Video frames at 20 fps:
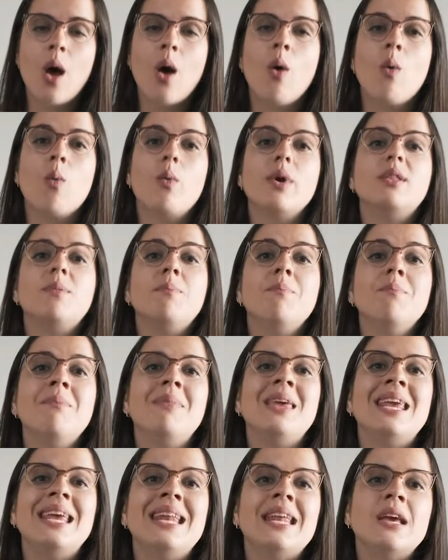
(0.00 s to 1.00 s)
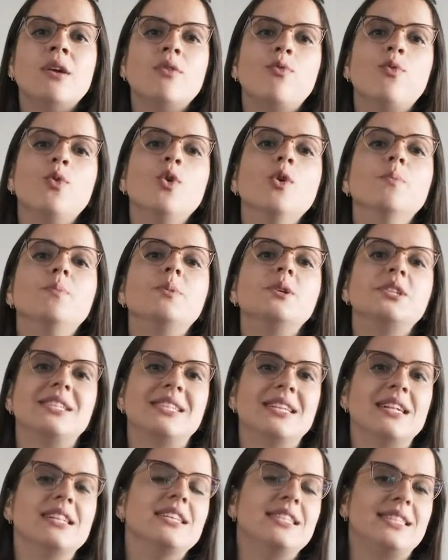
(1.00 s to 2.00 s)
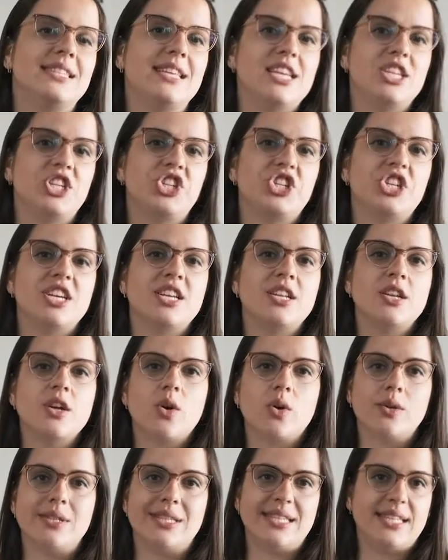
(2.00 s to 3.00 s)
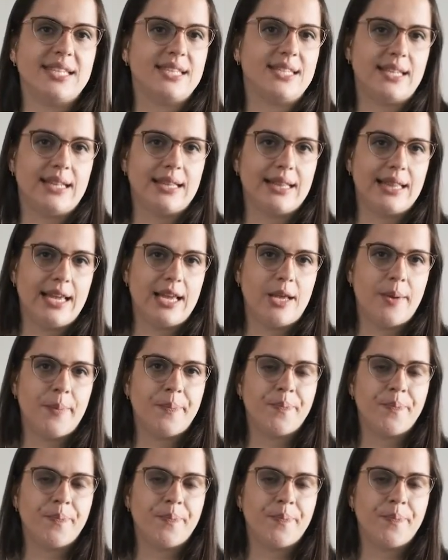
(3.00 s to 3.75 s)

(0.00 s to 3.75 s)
with meaningful personalization consistently.